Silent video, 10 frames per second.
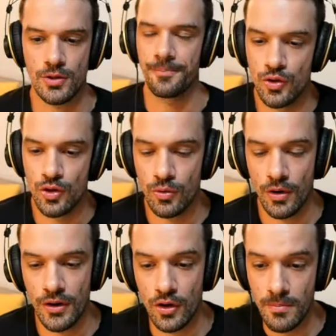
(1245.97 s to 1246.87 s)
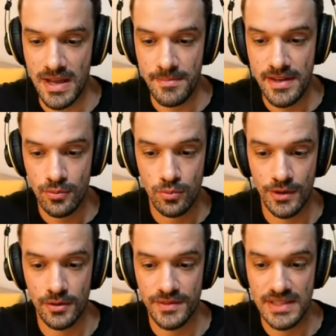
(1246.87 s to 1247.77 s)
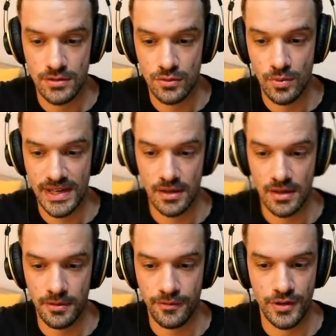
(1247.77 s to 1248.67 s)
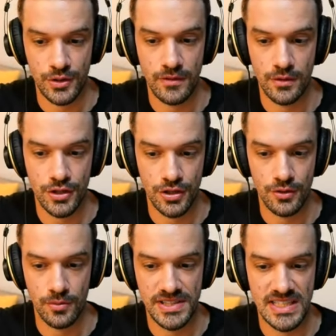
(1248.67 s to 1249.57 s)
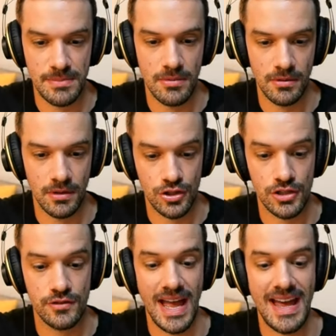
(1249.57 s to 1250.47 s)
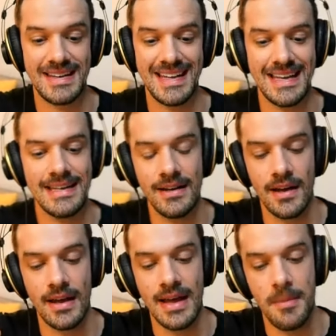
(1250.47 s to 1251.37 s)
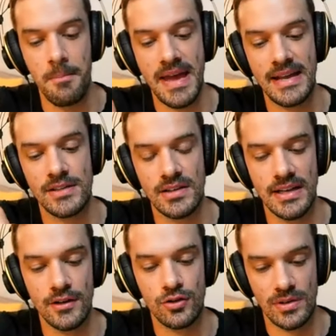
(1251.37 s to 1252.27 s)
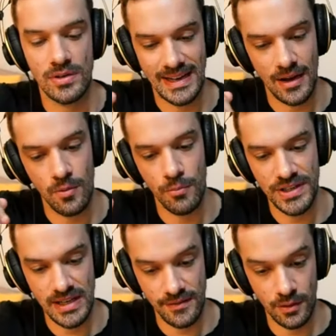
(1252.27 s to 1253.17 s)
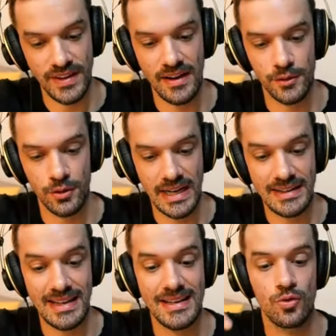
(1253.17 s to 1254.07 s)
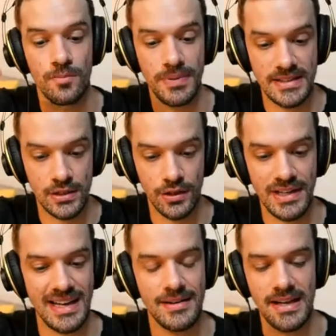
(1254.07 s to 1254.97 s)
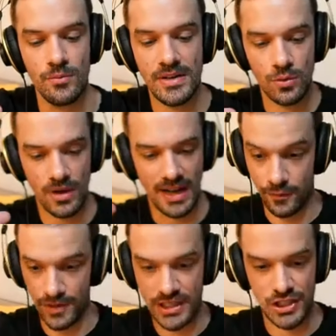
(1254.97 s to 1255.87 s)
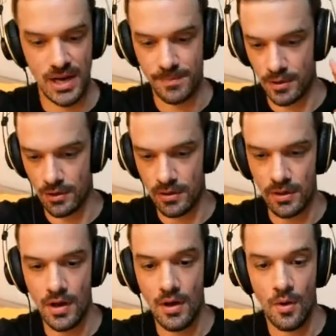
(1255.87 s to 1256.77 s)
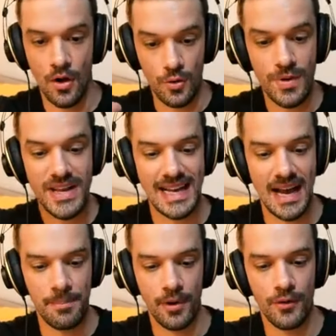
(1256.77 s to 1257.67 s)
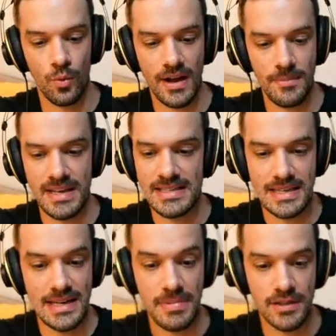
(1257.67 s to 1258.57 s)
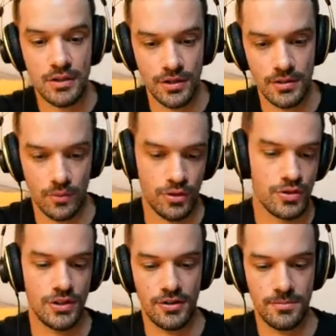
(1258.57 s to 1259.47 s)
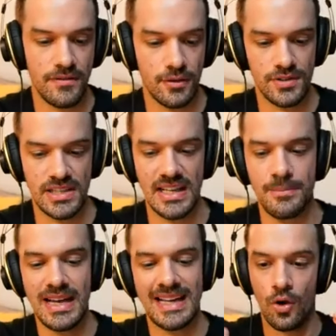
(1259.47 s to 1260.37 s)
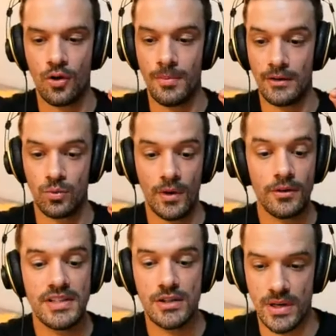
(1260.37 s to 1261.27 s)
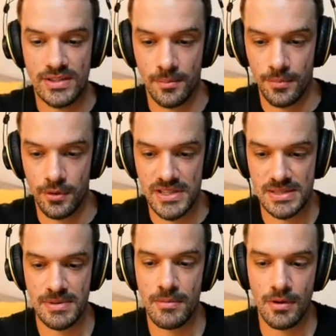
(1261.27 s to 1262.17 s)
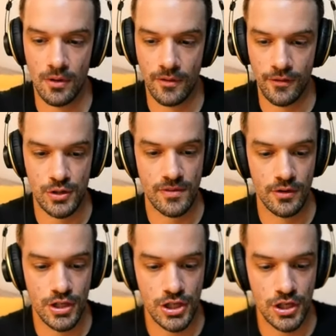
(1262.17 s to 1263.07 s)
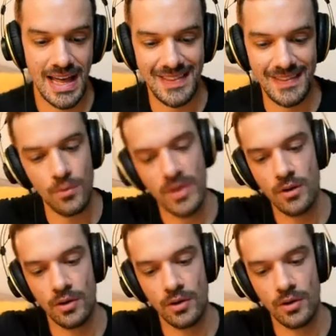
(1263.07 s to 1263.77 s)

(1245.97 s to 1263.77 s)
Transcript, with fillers: so do you want to go maybe through one of these two examples, French Revolution or Mississippi Bubble, just and then make the link to like how money evolved after that and to Bitcoin, and then we do for this chapter a recap on why basically Bitcoin. You started before to say that, but like talk about one of these two examples, Mississippi Bubble or French Revolution, and then